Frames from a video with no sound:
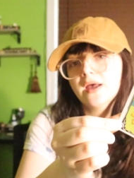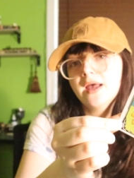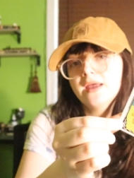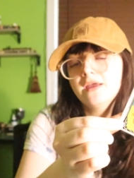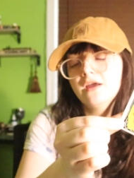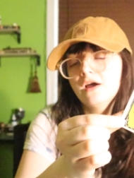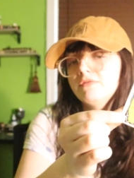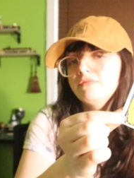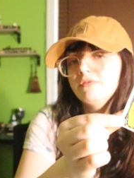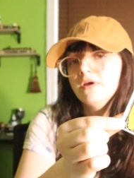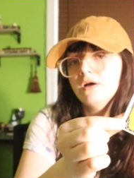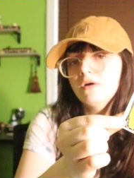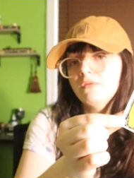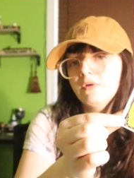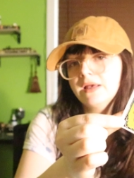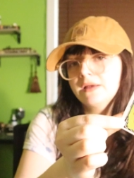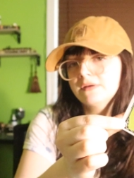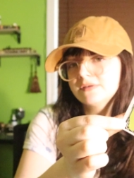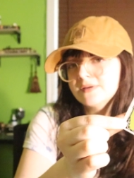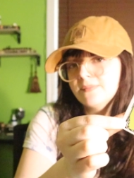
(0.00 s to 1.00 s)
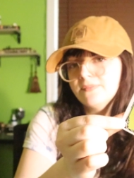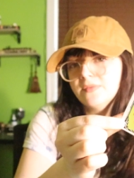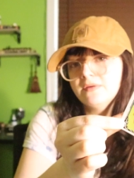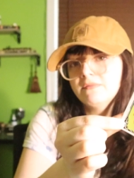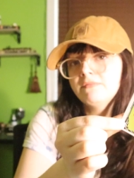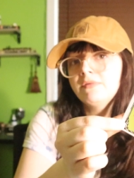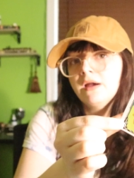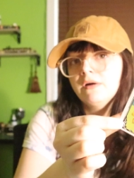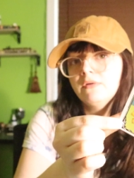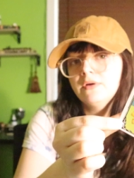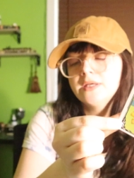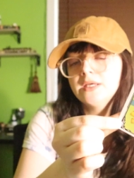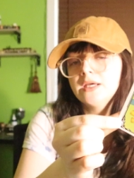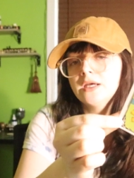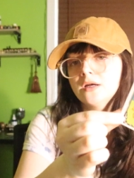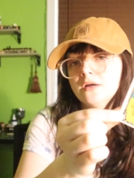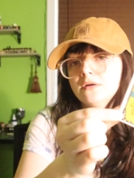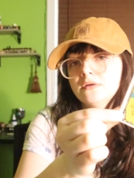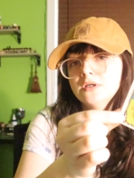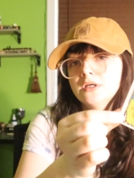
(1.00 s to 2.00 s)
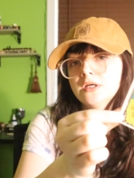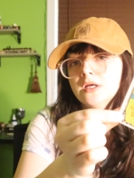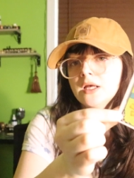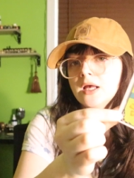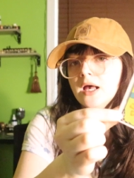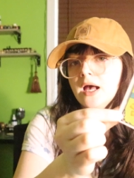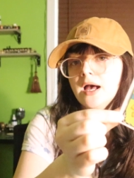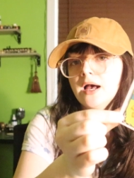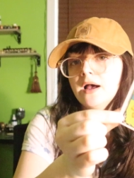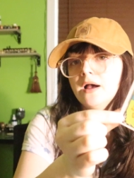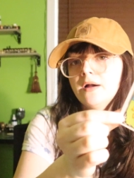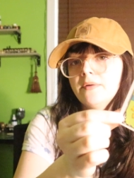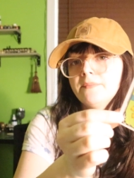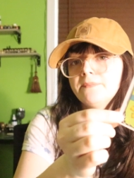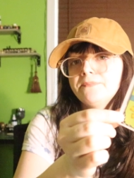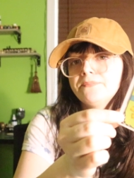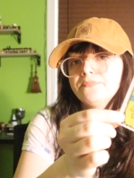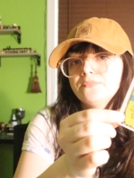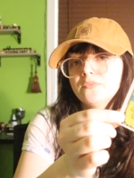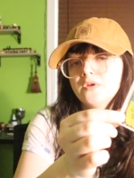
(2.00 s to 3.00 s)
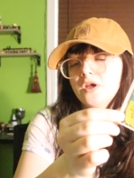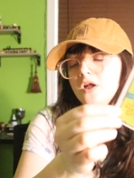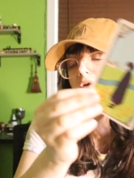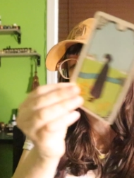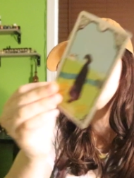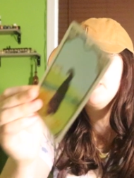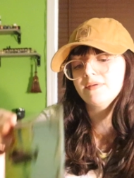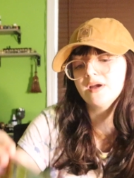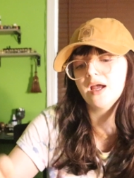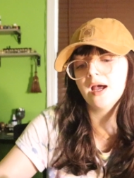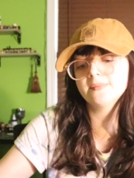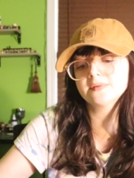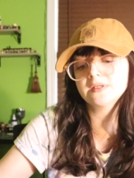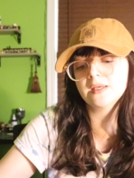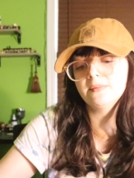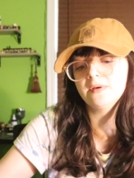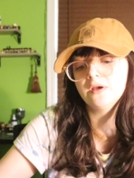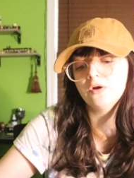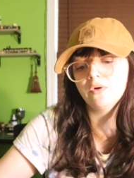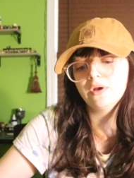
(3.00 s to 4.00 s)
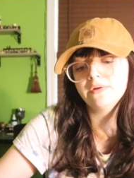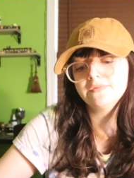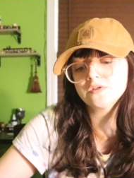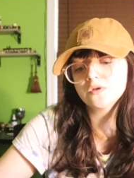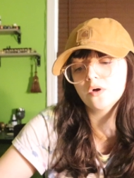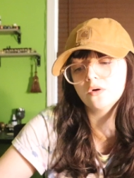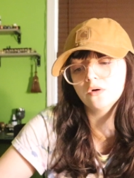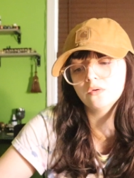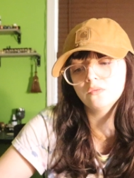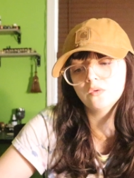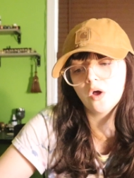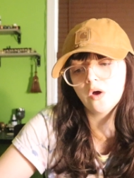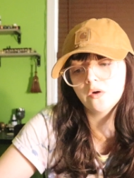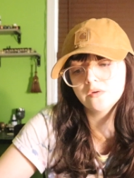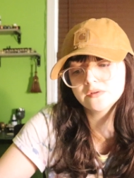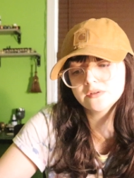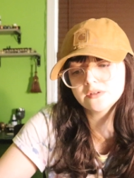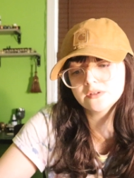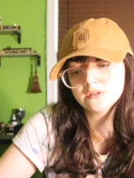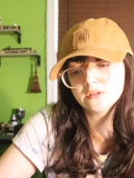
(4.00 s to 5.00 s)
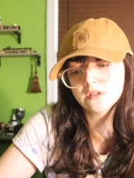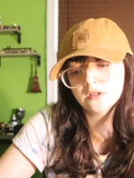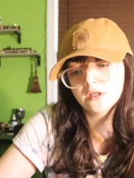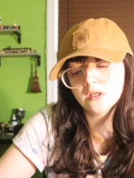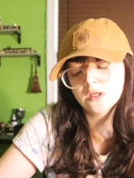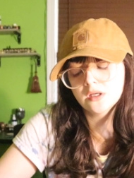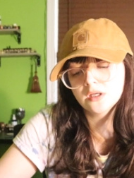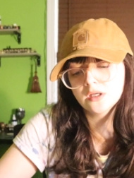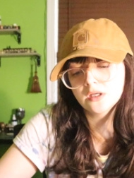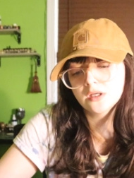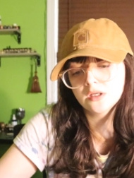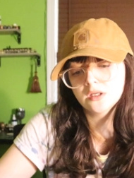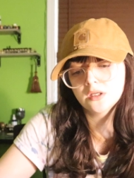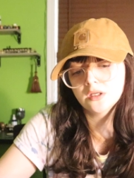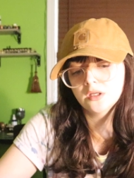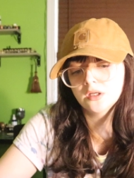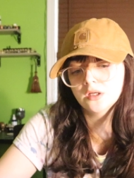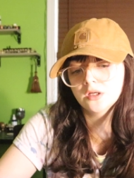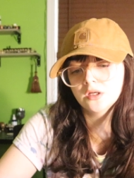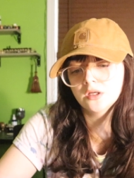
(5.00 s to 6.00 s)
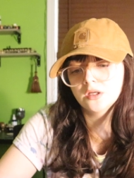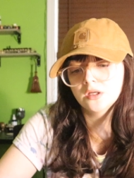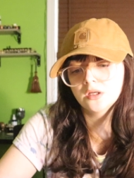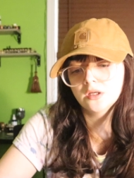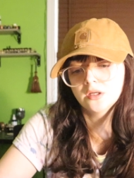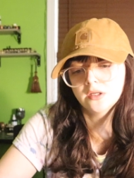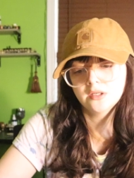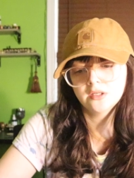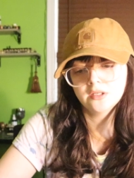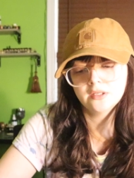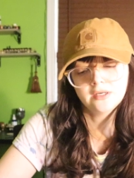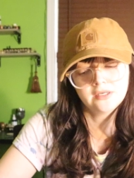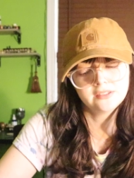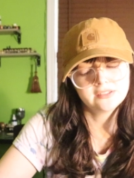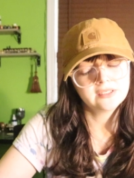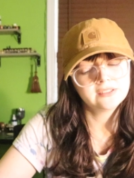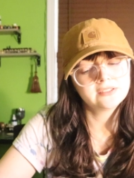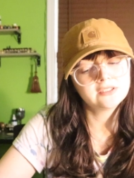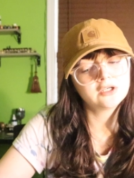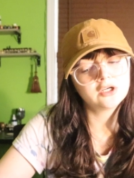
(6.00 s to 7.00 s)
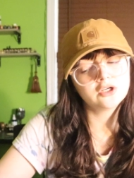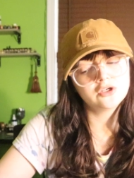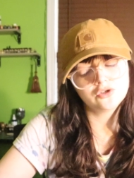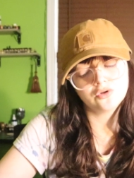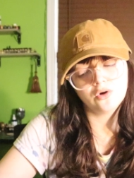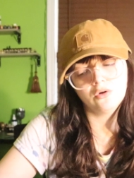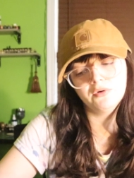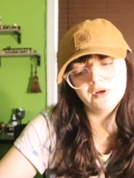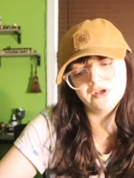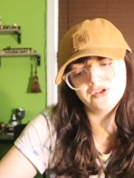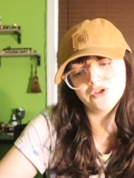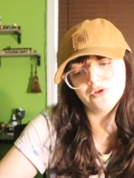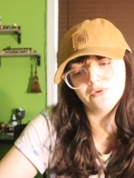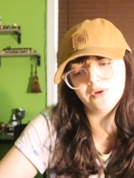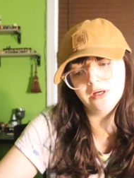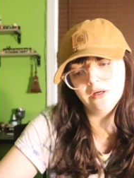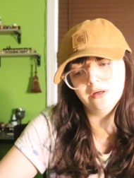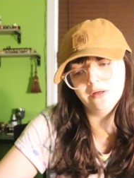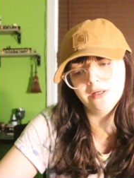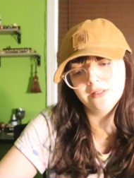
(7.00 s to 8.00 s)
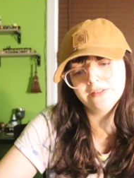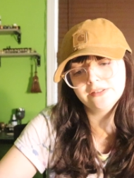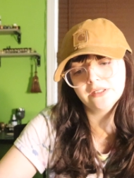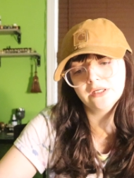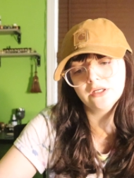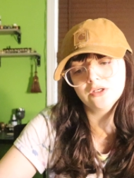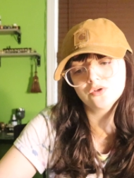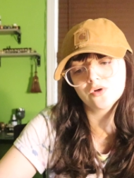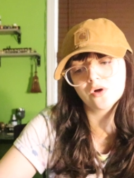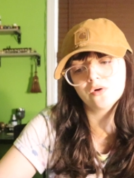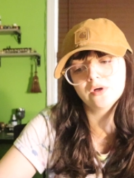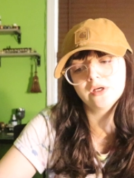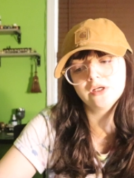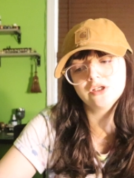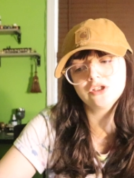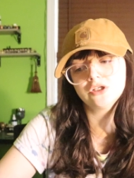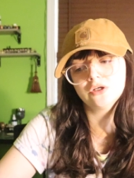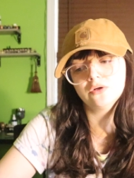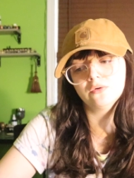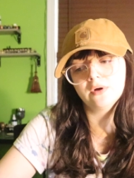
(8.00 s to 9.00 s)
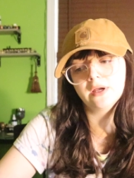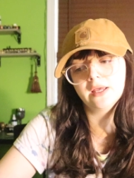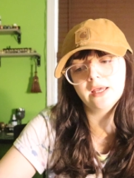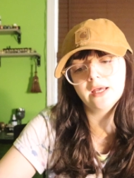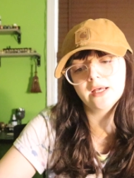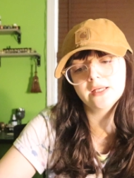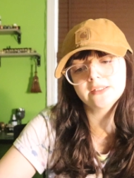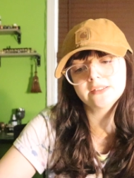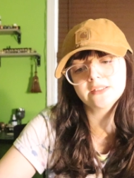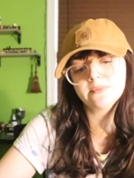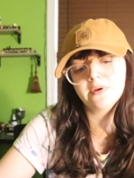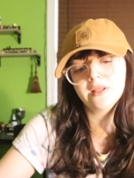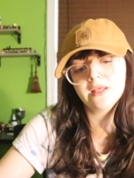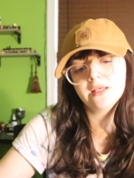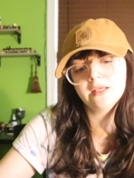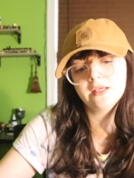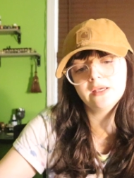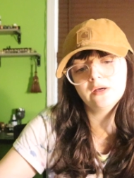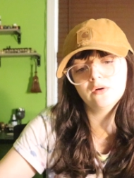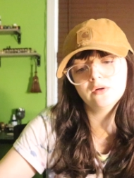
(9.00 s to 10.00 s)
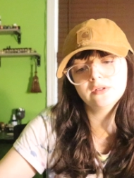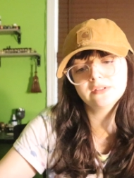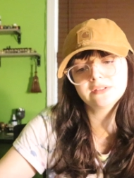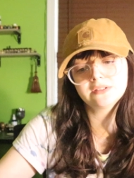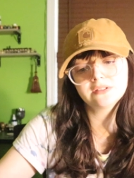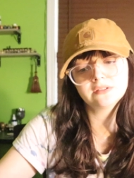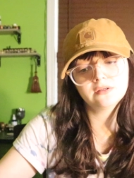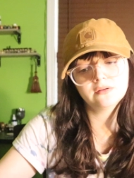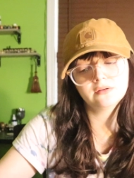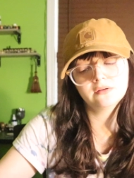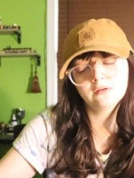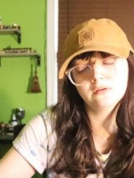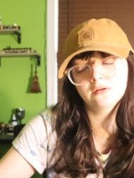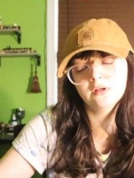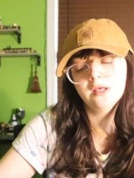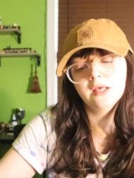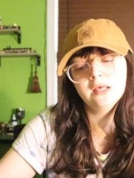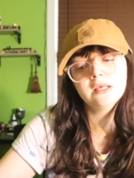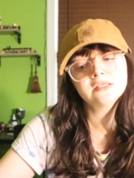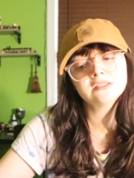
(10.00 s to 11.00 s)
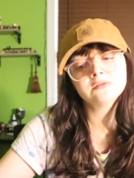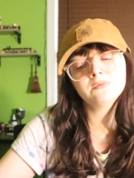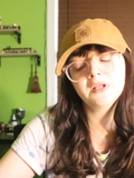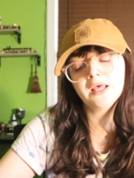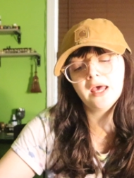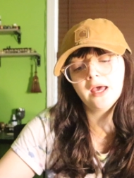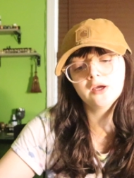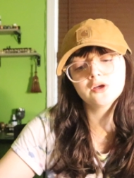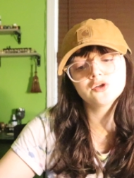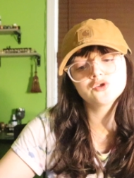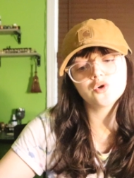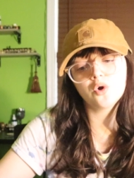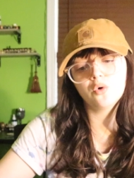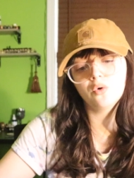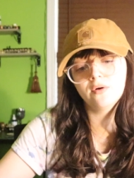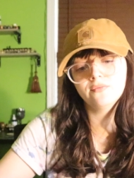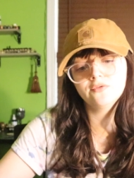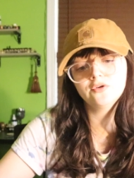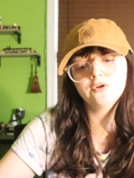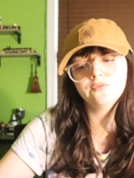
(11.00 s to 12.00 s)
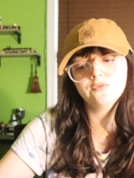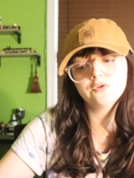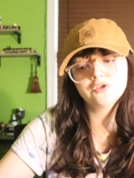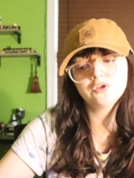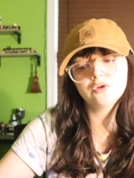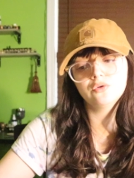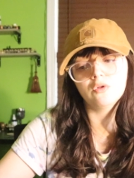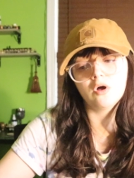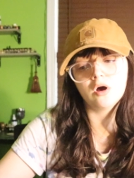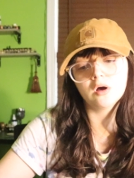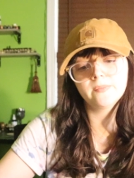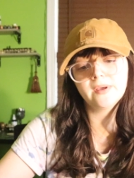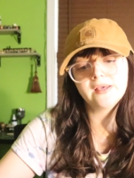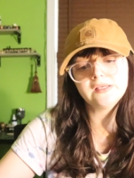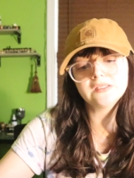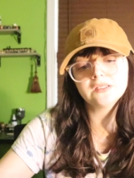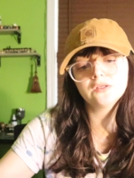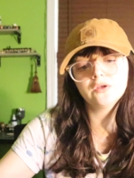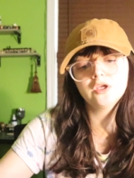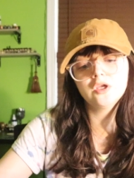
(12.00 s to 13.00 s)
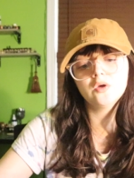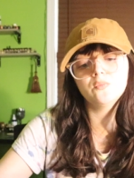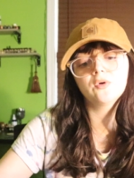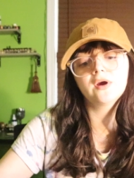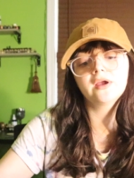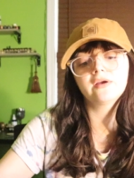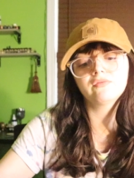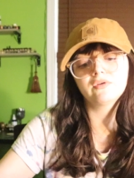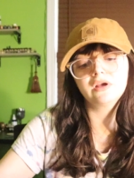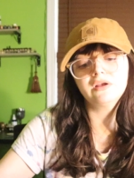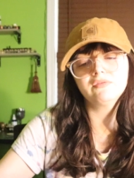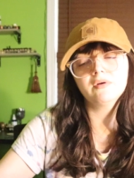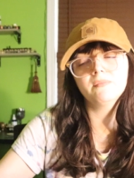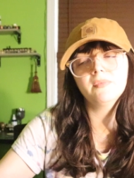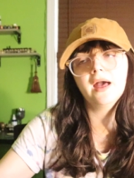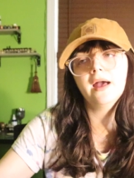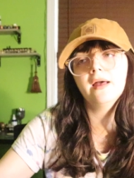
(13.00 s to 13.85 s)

okay, I felt like something failing here. Um, you know, Five of Cups can be grief, sorrow, loss. It's, it's a control issue here. It's a control issue and somebody so, somebody have control over you for too long, basically. You break free from